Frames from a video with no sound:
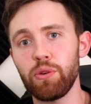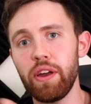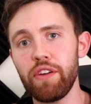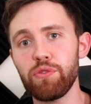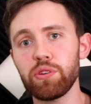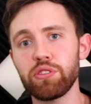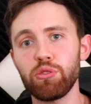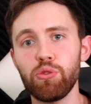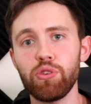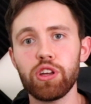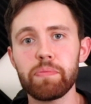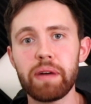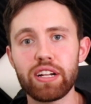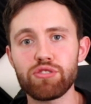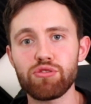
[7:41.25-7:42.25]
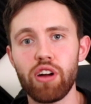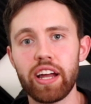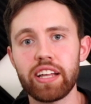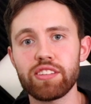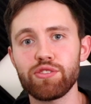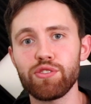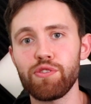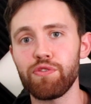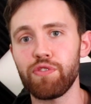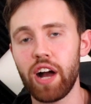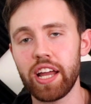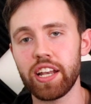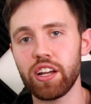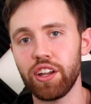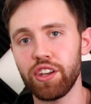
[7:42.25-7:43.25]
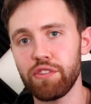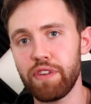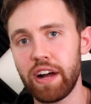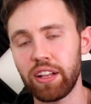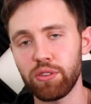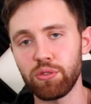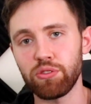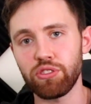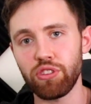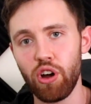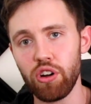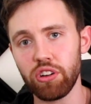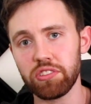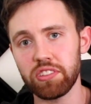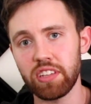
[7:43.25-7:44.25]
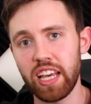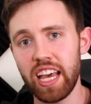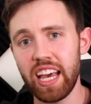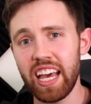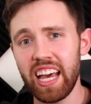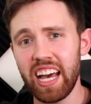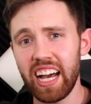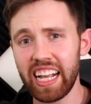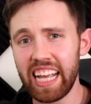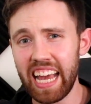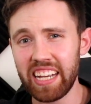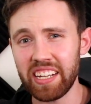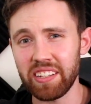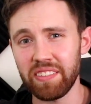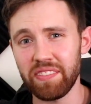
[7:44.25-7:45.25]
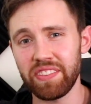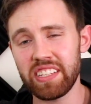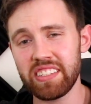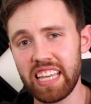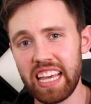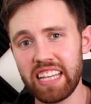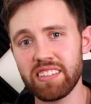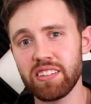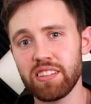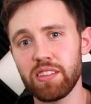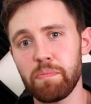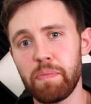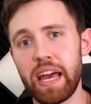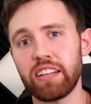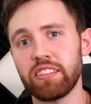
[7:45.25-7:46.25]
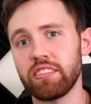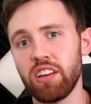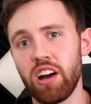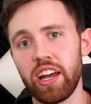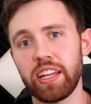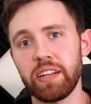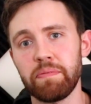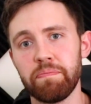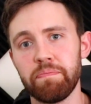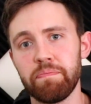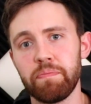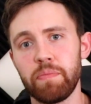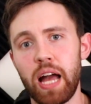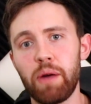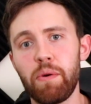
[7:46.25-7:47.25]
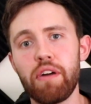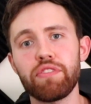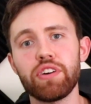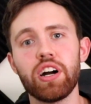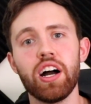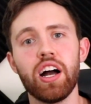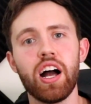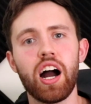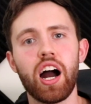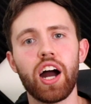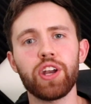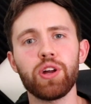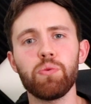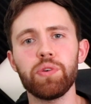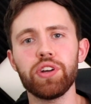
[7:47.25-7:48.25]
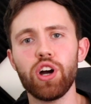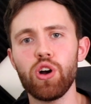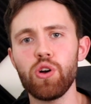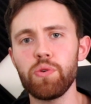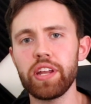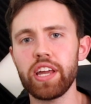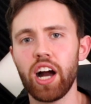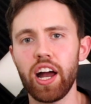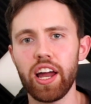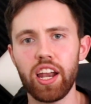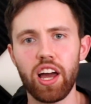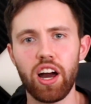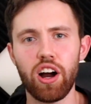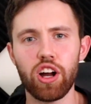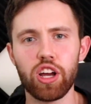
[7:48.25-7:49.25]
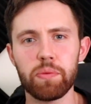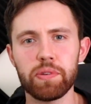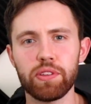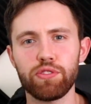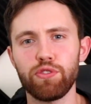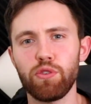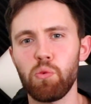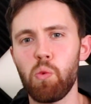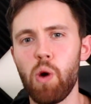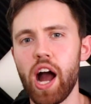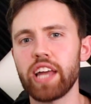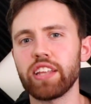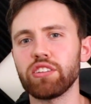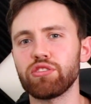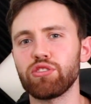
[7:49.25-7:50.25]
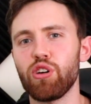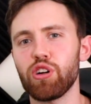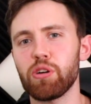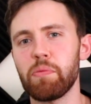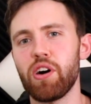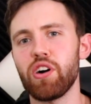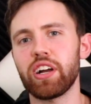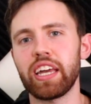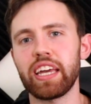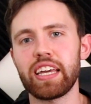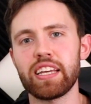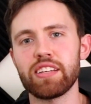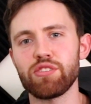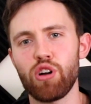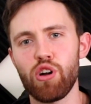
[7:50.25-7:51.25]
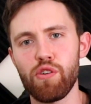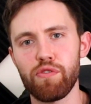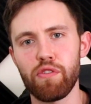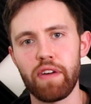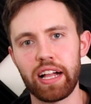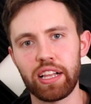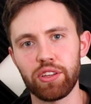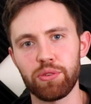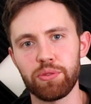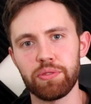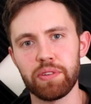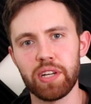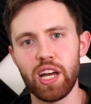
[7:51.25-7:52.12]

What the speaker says: if we're talking about trying to find undervalued stocks, again, this isn't the best sign. However, I don't want to only highlight arguments for why the stock market is overvalued.